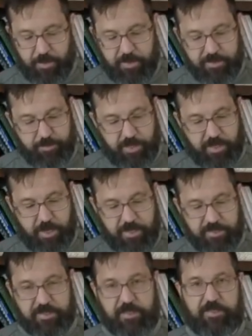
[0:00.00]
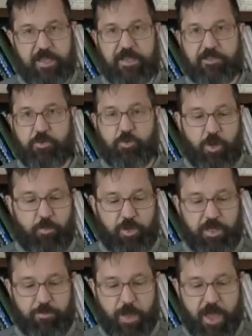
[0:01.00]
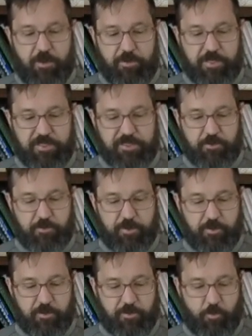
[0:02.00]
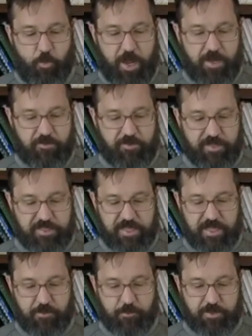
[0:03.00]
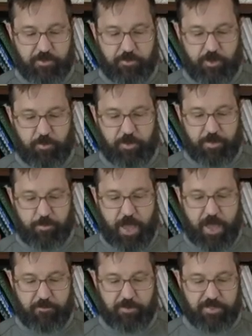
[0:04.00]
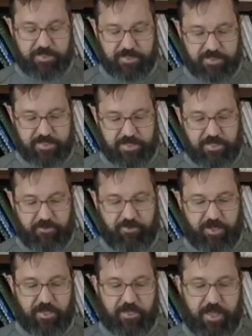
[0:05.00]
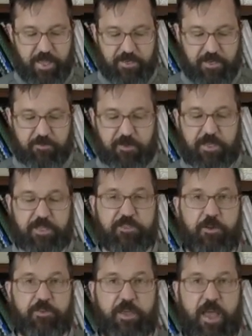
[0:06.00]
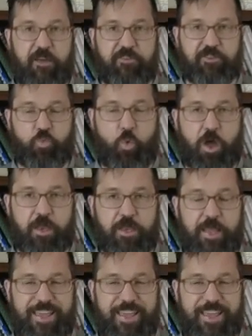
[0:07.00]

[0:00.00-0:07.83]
is because they take 2 AA batteries, so the weight of this thing with 2 AA batteries is significant. And the other thing is all you have is one